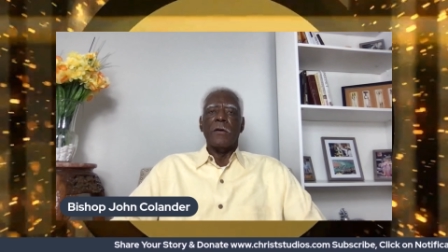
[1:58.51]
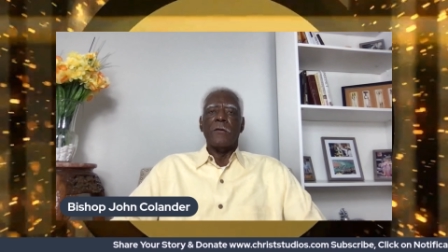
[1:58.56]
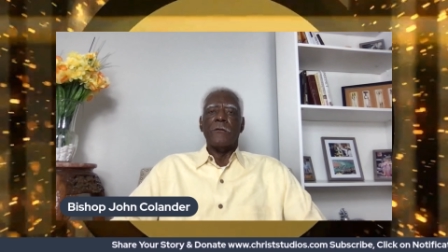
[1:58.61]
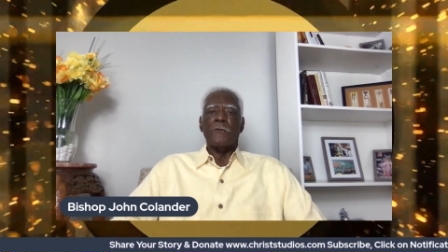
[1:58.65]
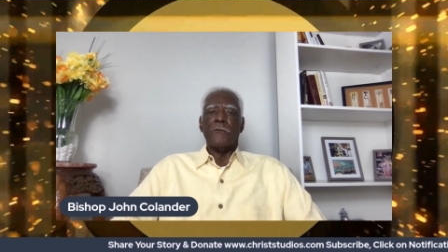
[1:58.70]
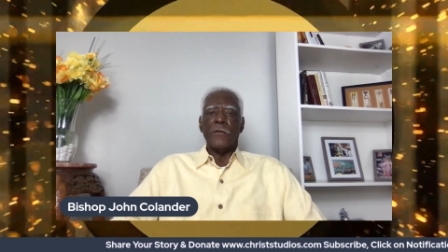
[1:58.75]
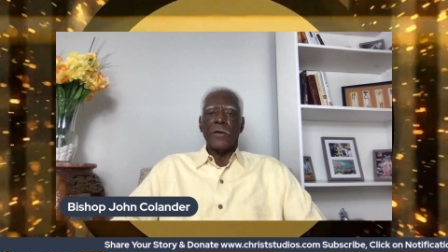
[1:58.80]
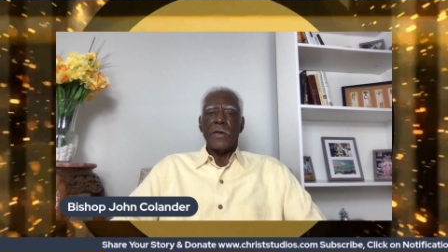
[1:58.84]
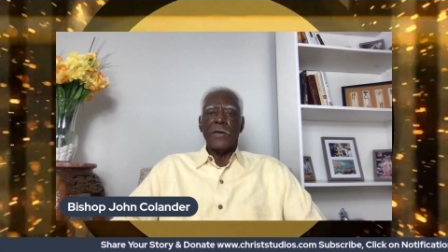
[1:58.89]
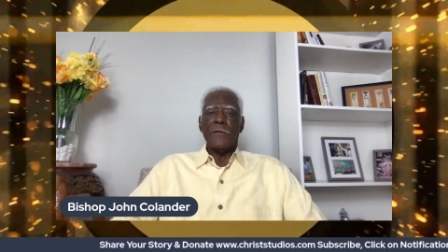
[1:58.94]

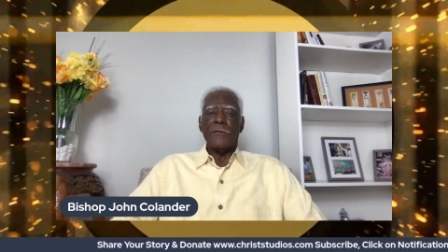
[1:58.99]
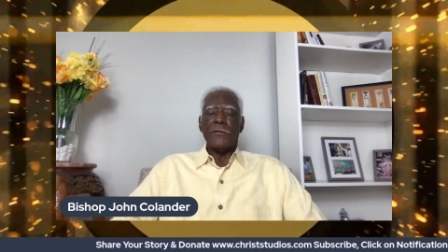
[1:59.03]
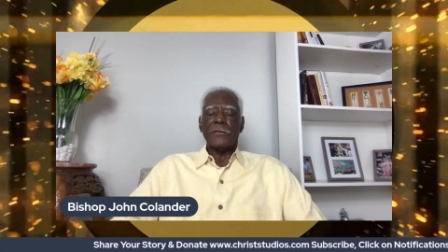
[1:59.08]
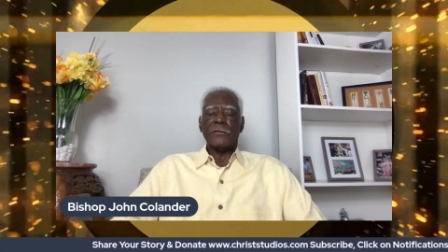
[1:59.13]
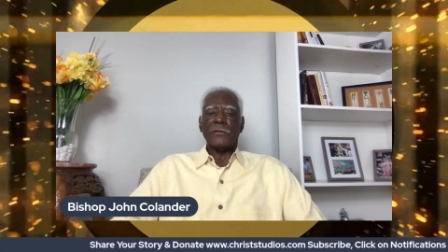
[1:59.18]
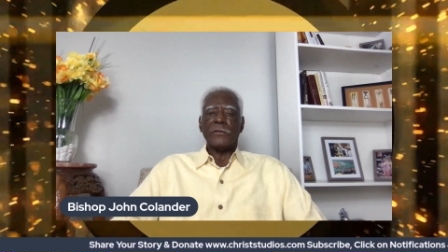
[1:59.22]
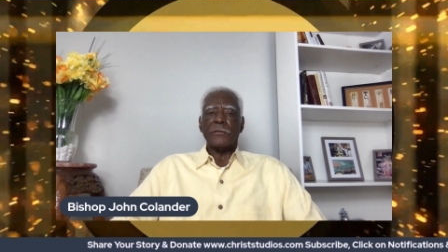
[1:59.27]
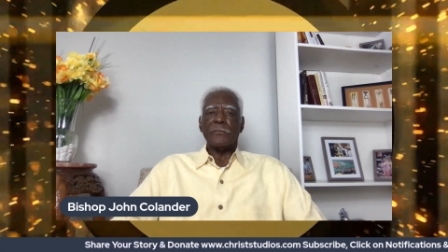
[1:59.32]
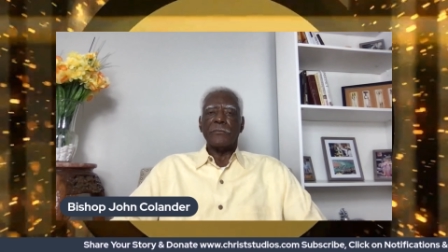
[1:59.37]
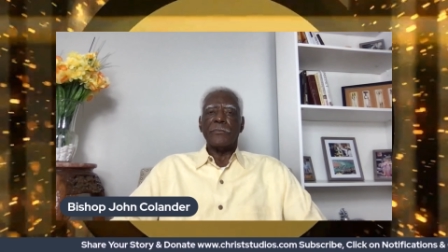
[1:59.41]
Faith
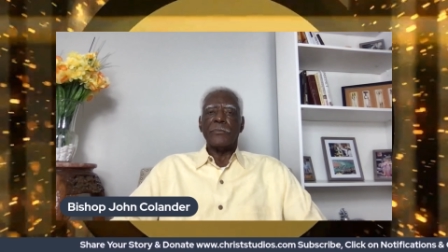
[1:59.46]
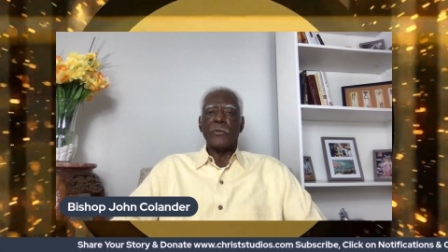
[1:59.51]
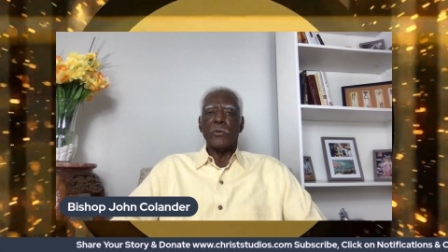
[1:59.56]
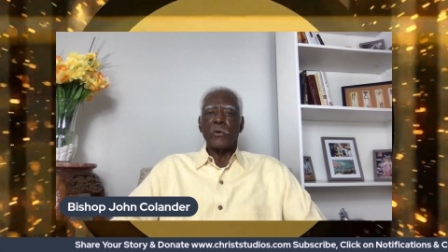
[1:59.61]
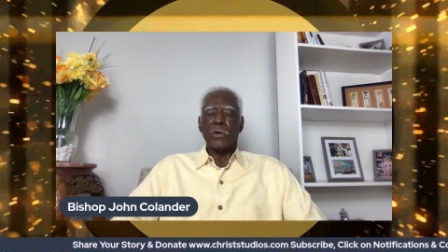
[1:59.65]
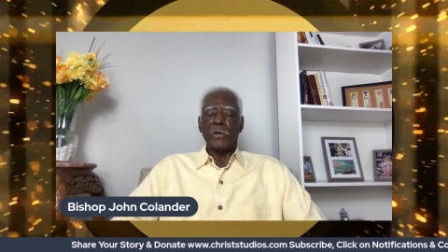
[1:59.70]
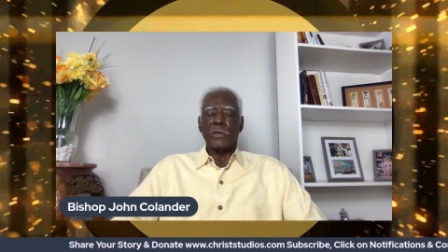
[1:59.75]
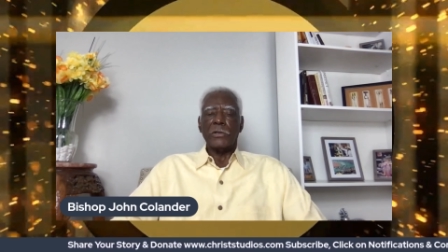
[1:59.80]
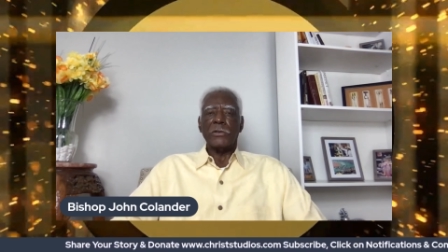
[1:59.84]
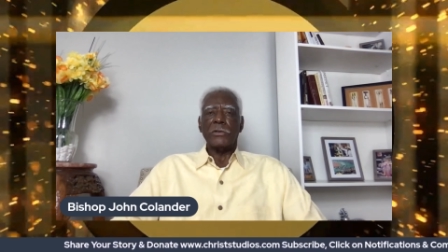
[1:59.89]
is
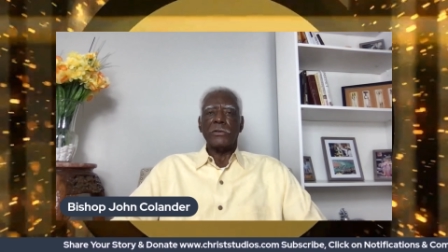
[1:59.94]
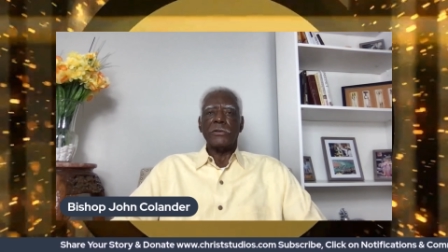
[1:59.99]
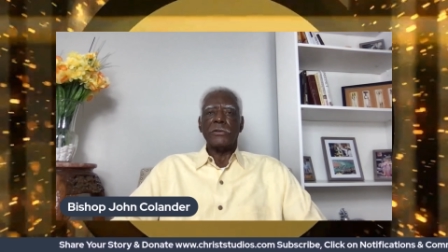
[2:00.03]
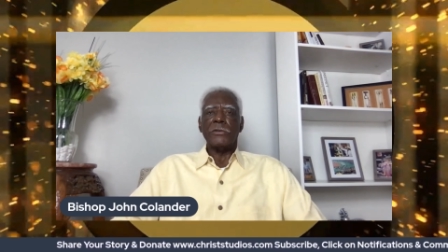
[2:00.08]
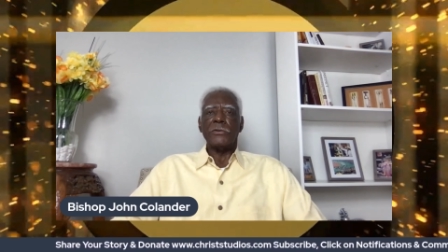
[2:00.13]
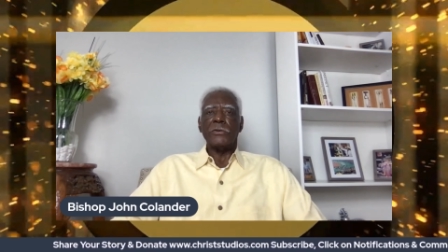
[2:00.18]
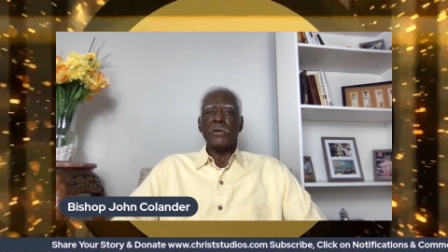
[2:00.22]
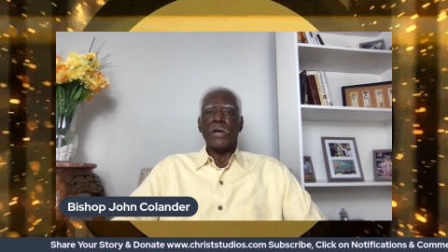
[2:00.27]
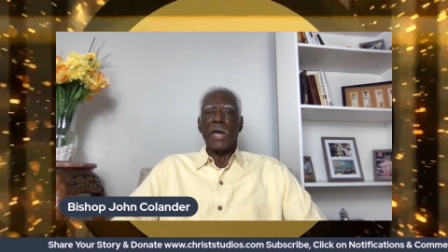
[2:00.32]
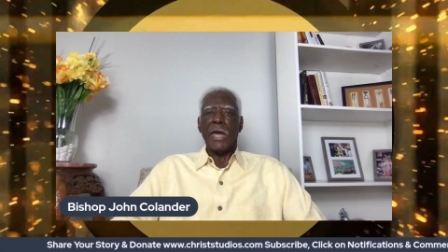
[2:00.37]
important
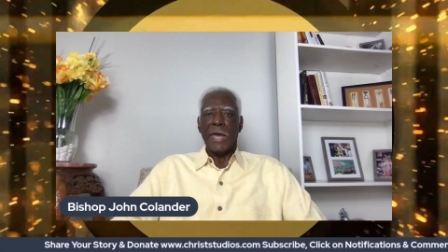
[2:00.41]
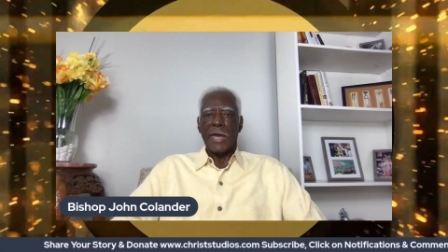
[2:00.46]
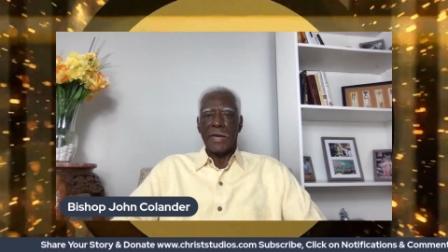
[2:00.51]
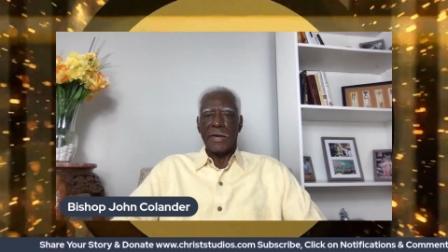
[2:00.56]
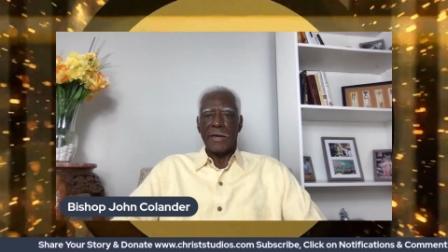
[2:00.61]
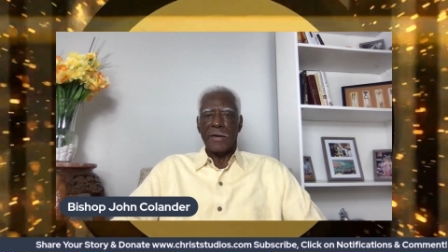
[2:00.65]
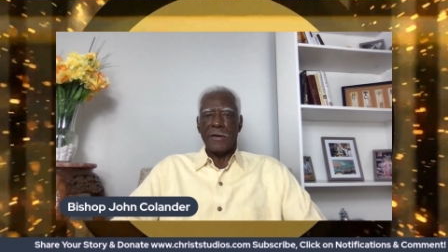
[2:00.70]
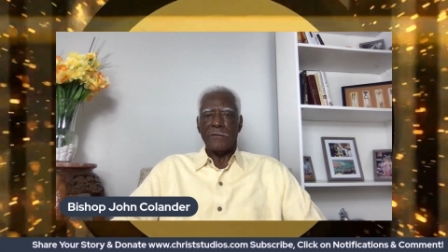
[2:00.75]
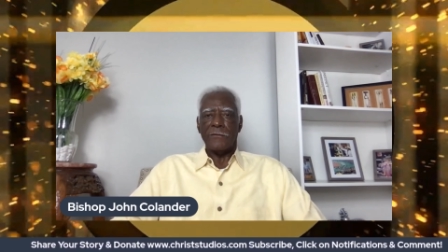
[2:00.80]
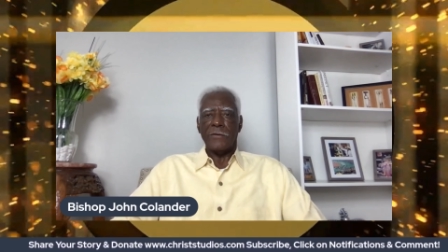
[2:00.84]
to
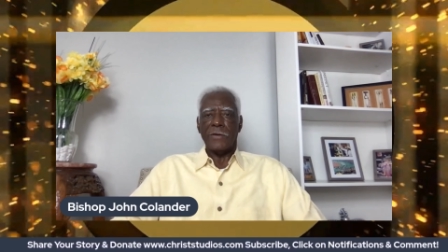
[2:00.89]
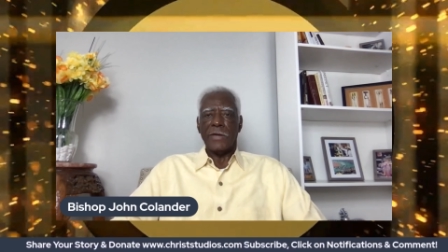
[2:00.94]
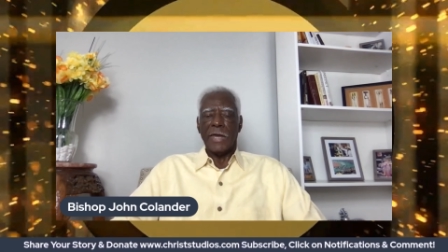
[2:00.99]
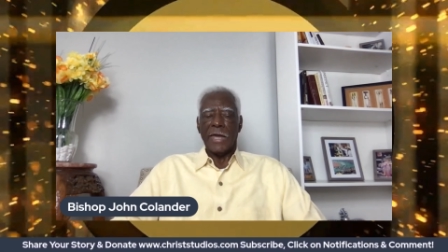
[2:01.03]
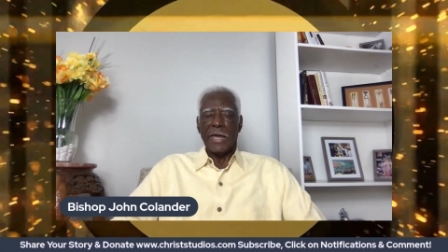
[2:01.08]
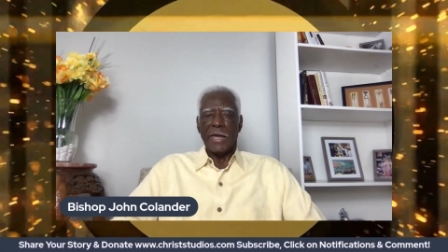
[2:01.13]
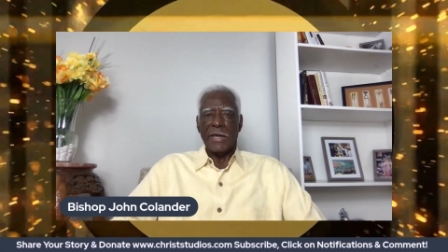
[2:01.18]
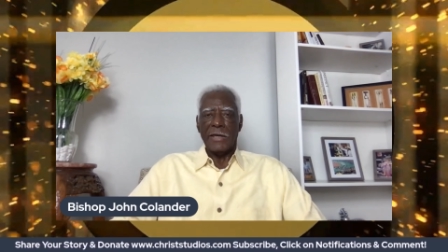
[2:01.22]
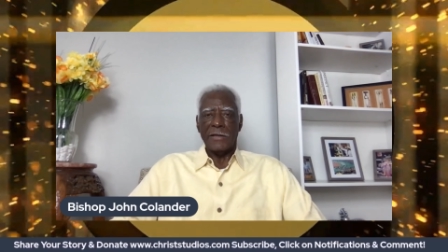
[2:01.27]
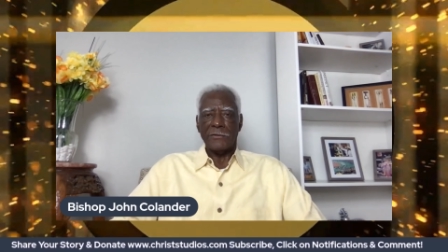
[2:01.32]
have
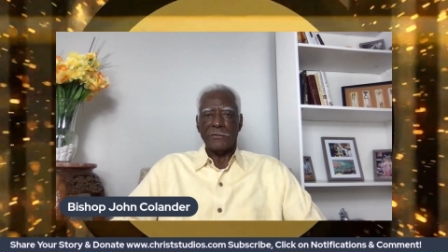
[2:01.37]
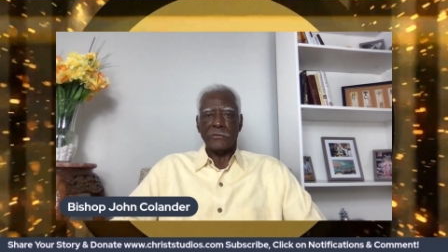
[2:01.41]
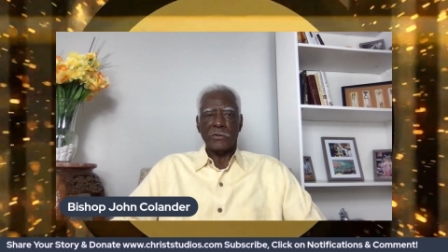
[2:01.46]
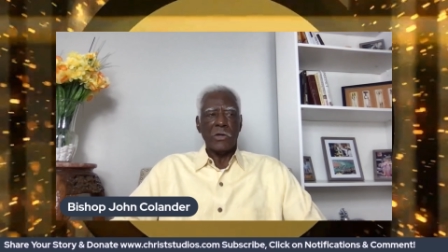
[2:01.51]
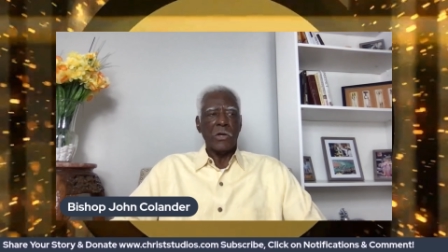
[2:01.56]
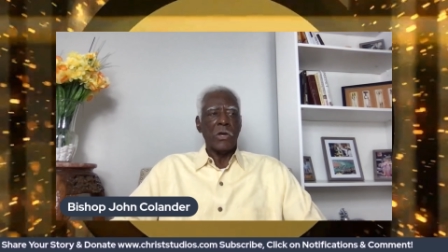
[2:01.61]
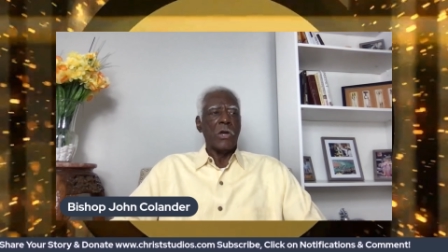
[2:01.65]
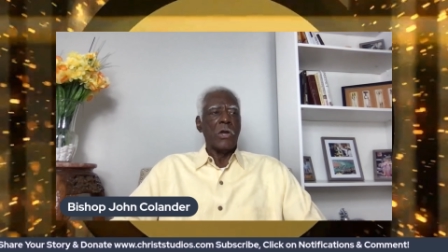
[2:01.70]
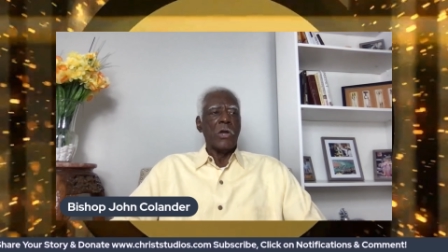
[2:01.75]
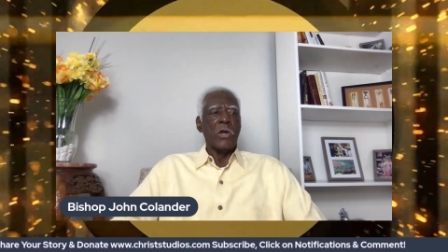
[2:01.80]
as
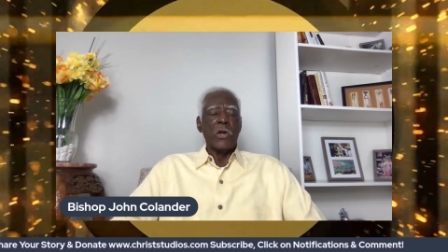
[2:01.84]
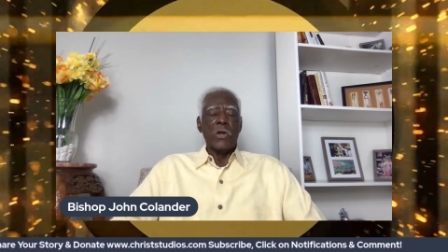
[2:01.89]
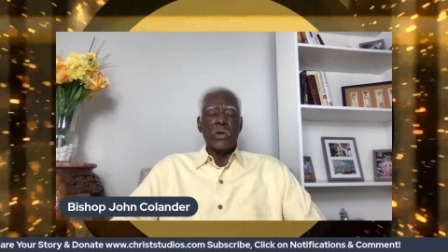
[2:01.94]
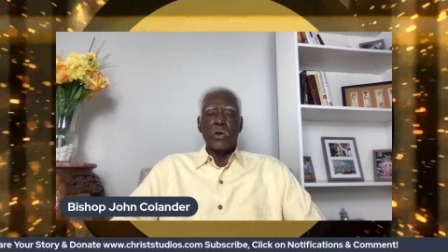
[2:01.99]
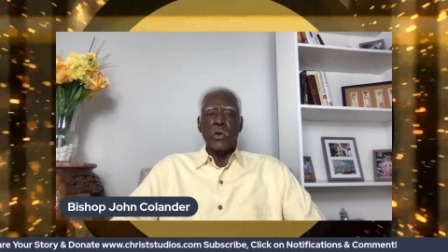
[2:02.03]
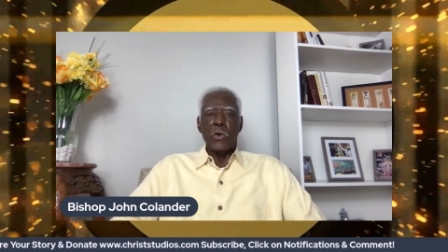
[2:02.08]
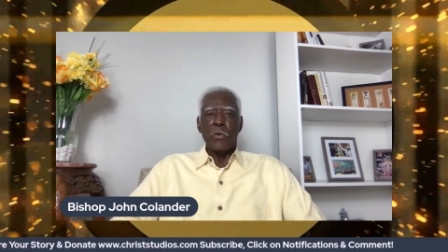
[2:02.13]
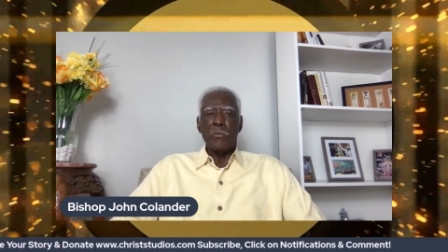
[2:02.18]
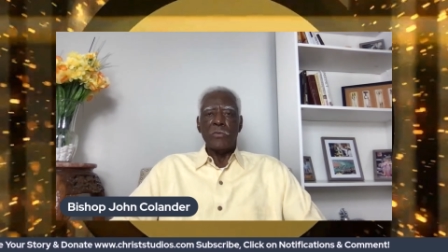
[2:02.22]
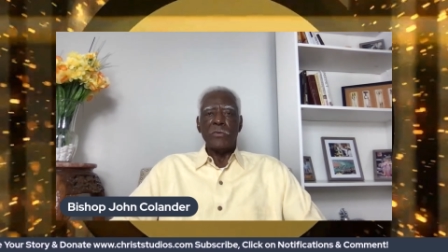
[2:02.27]

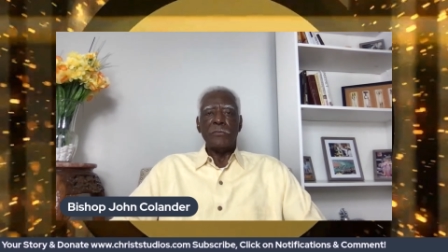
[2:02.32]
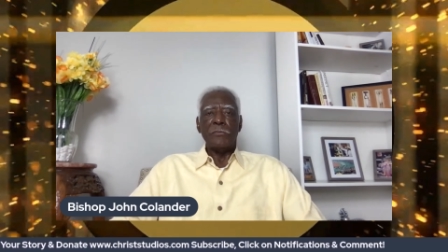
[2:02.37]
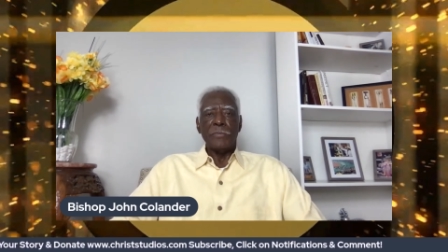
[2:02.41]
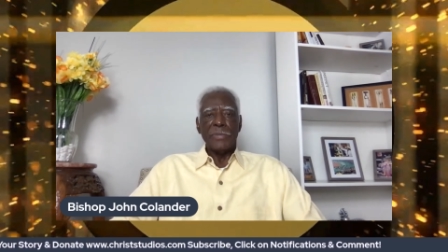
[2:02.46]
human